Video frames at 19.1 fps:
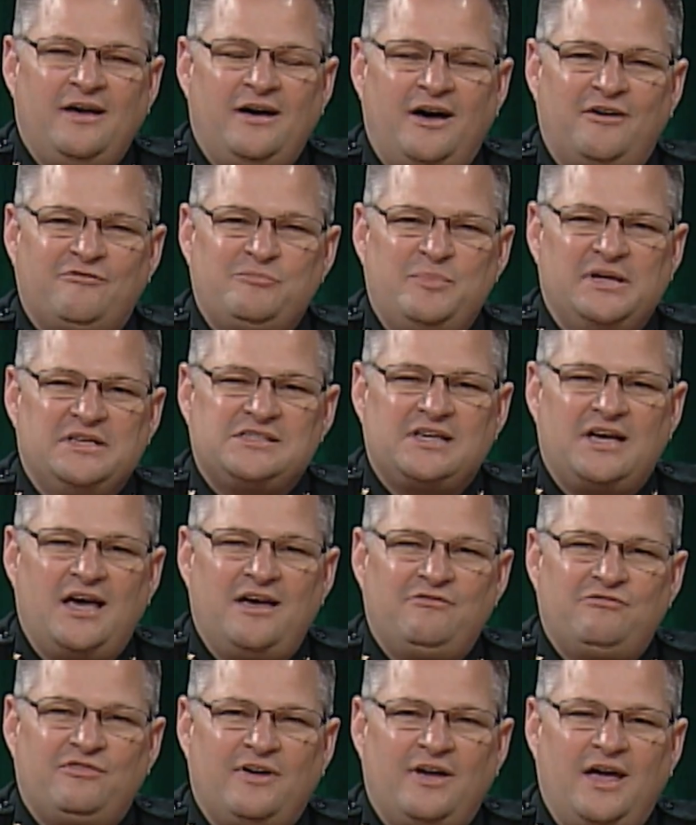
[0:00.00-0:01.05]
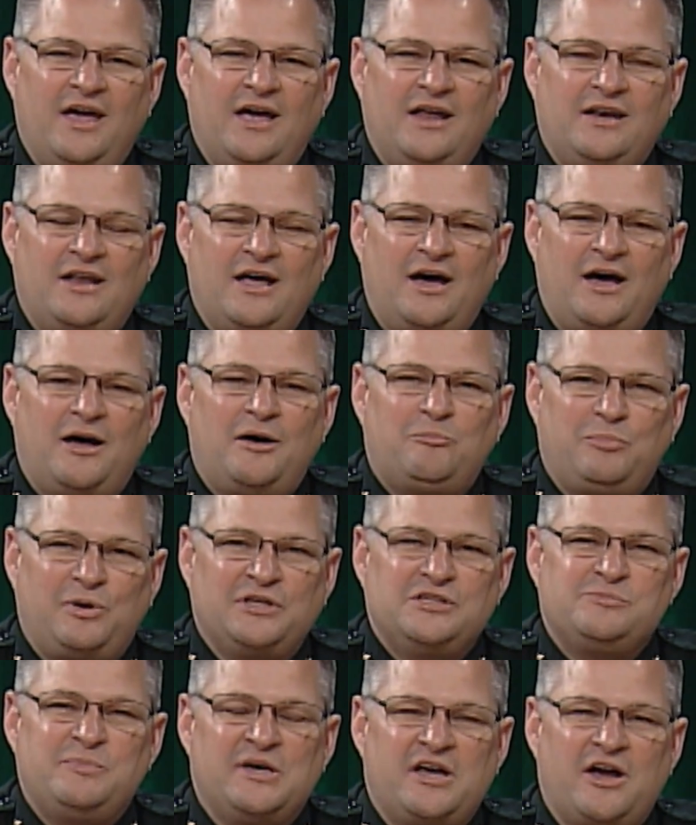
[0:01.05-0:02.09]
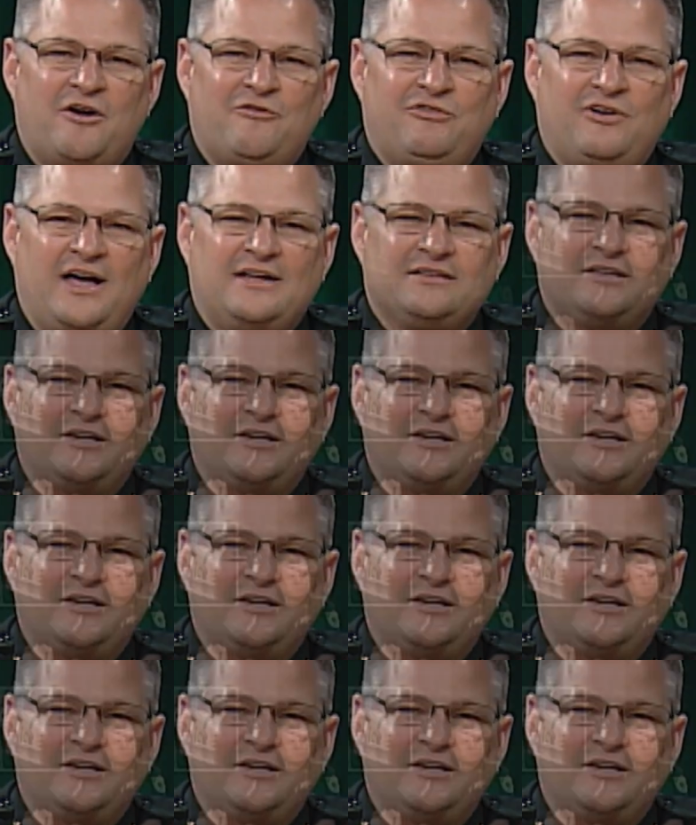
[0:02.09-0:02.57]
of Be Safe, and please be careful out